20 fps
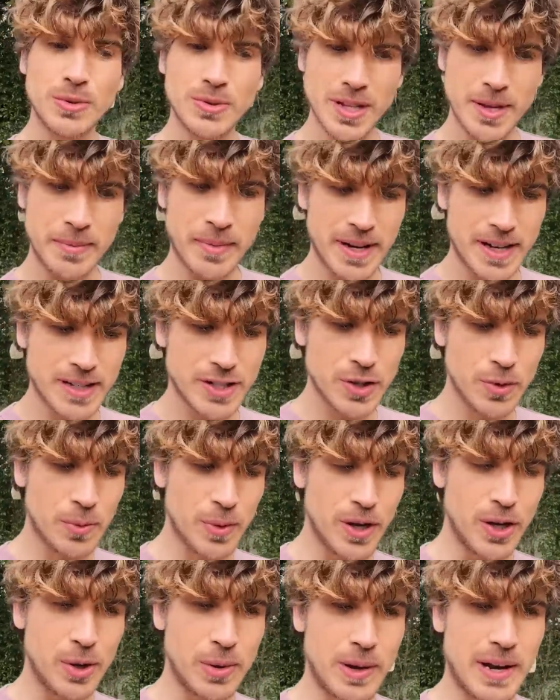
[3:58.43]
limited to
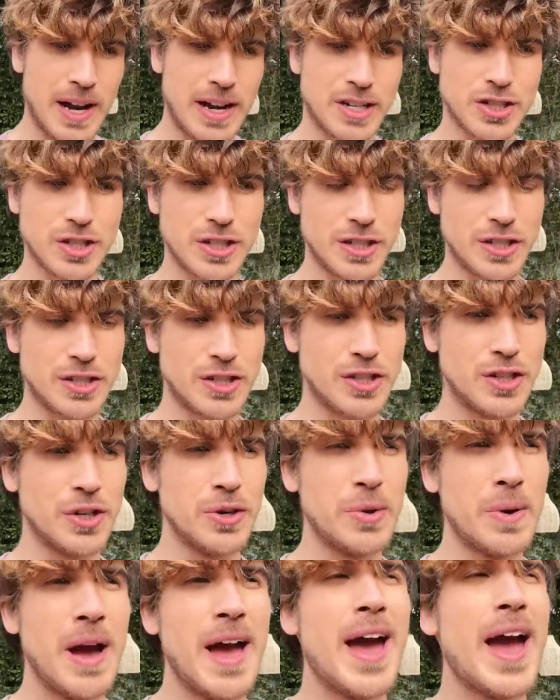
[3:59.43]
what you can actually
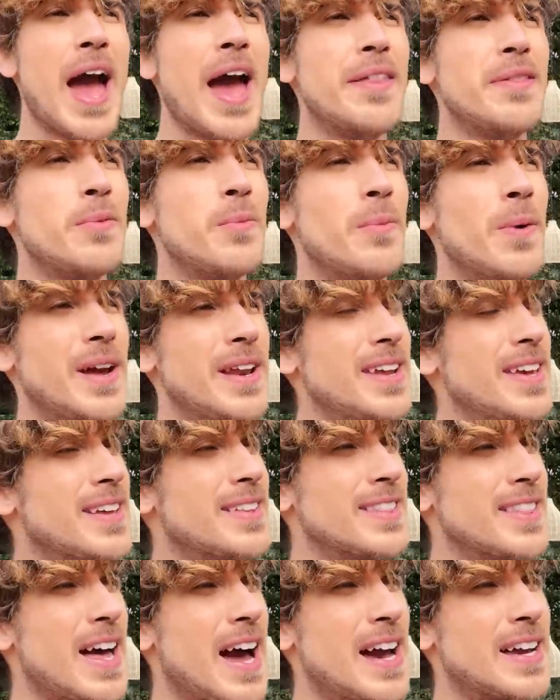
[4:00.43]
do. And then waiting
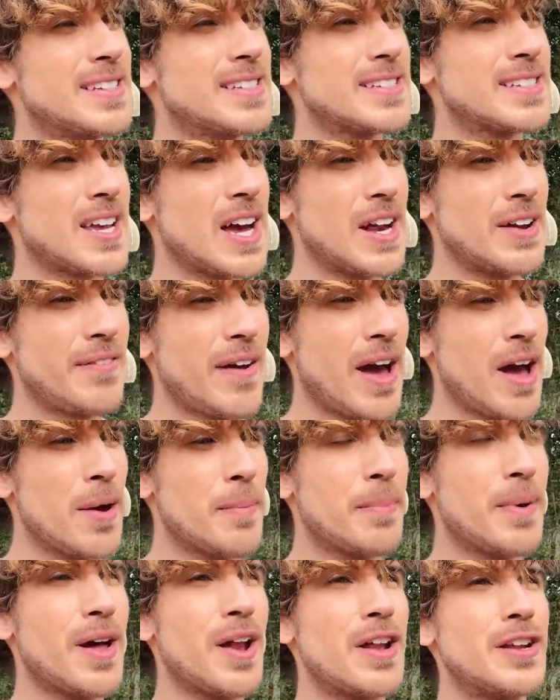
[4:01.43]
in lines is kind of hell,
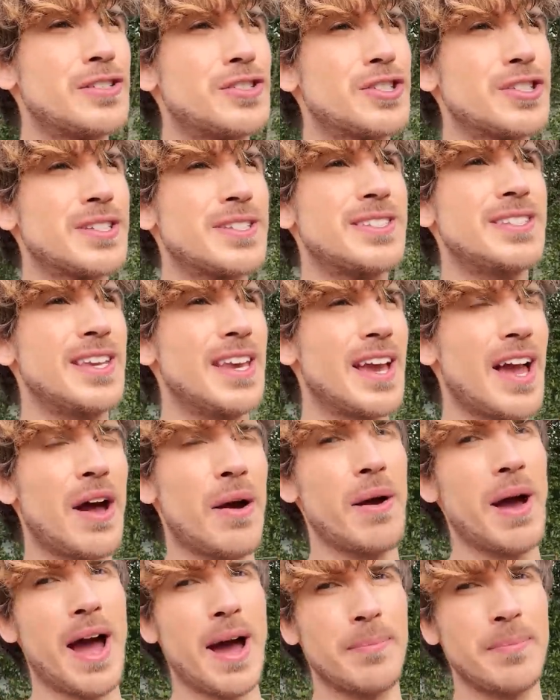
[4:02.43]
but just seeing how
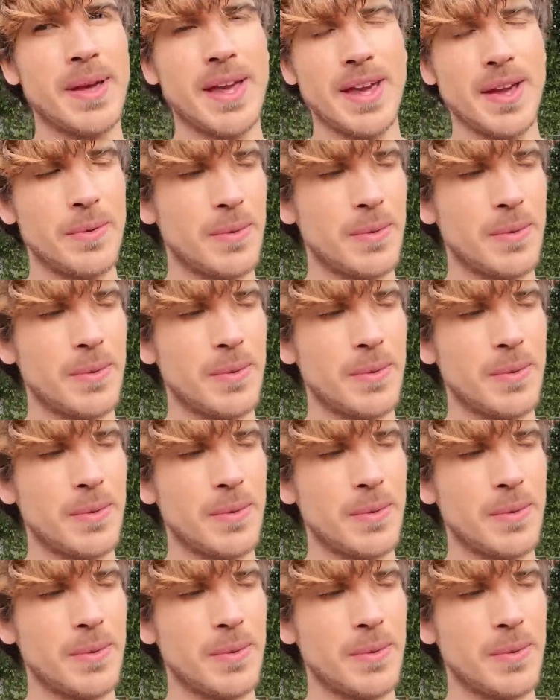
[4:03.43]
happy he